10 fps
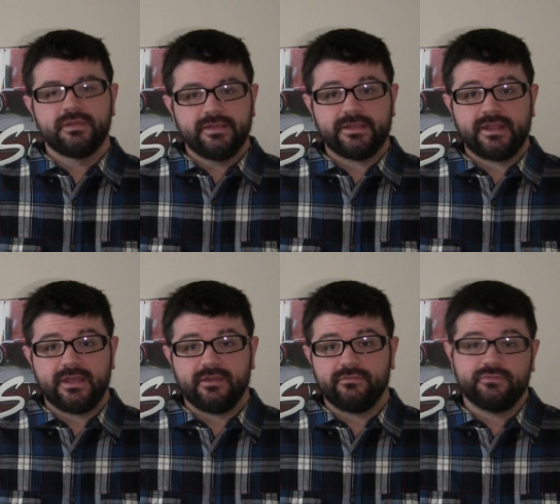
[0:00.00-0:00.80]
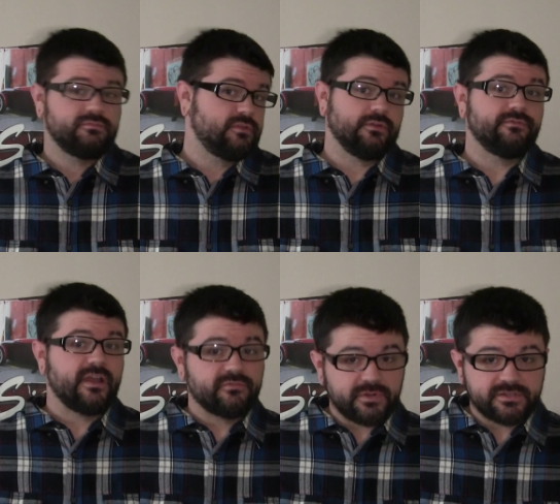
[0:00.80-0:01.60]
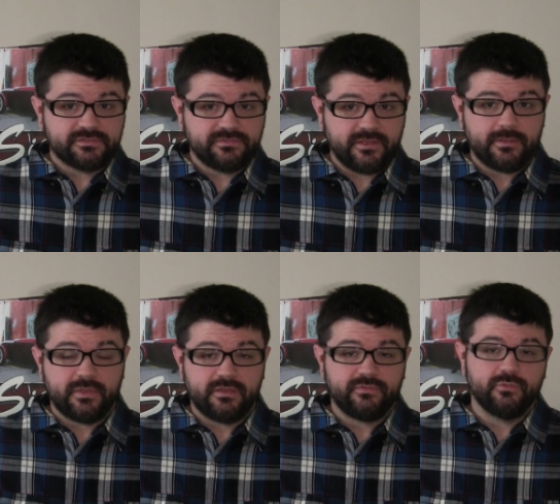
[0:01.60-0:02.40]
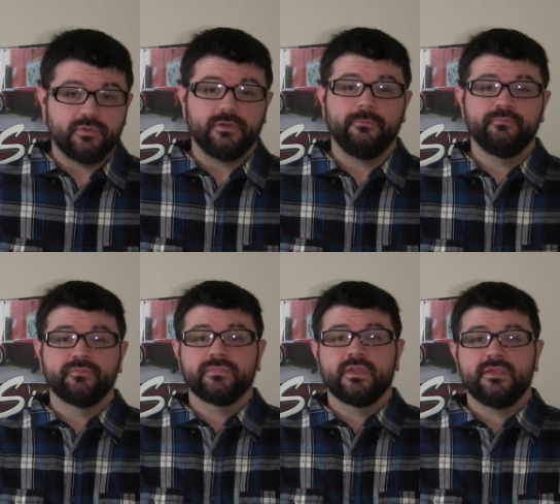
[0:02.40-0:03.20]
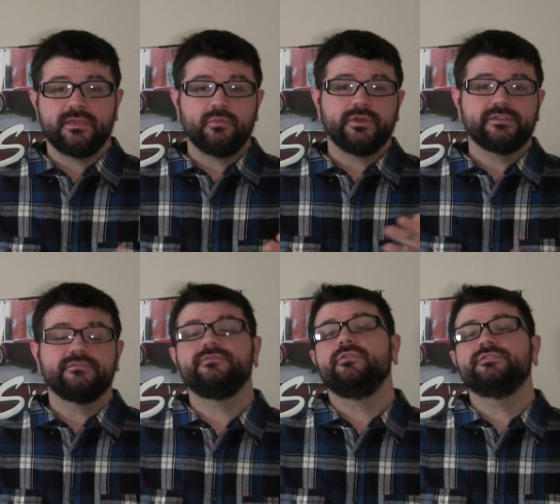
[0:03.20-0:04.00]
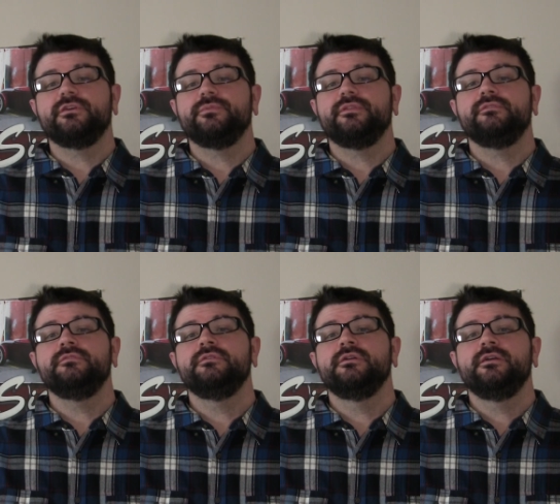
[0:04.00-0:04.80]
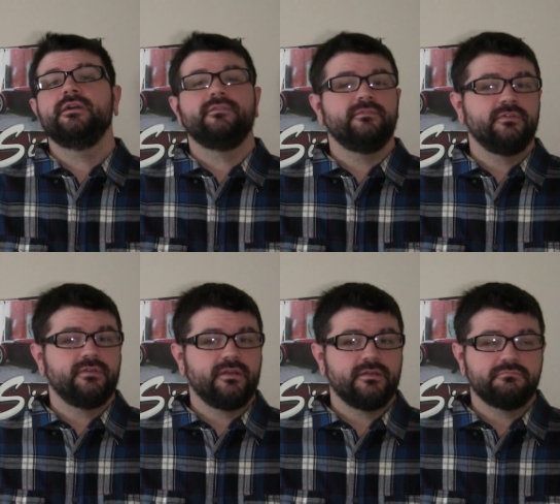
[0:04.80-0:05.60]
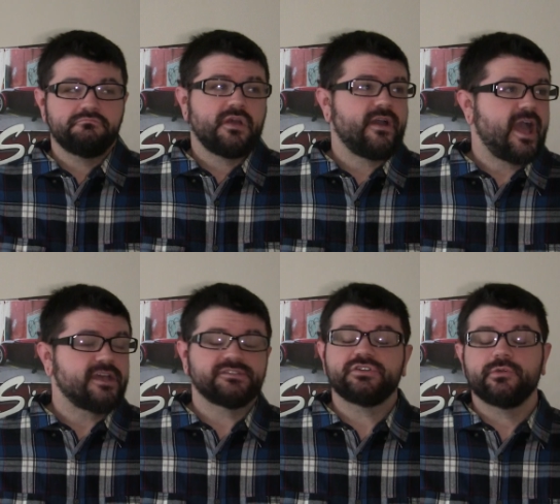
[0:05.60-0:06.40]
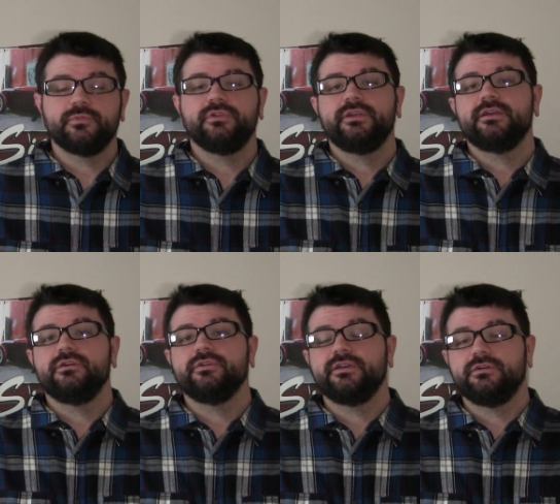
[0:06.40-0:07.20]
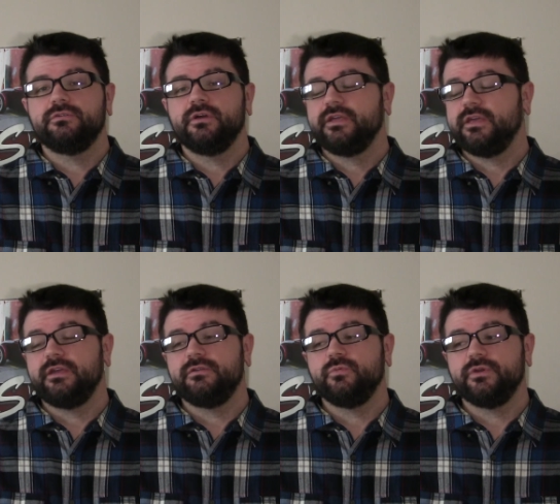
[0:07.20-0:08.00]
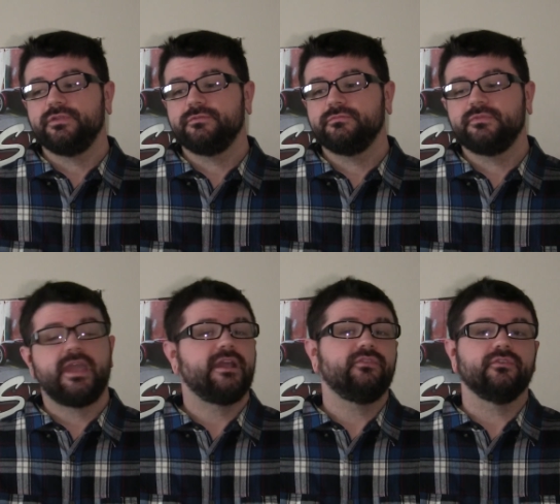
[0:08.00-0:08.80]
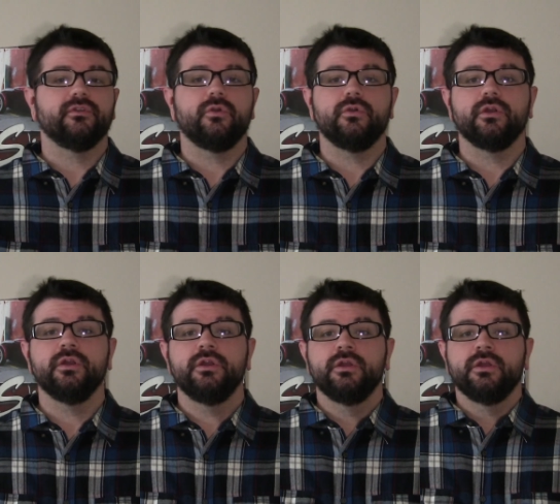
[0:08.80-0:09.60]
can have their five minutes of fame, if you will. They will get to feel something as a terminally ill kill kid with cancer or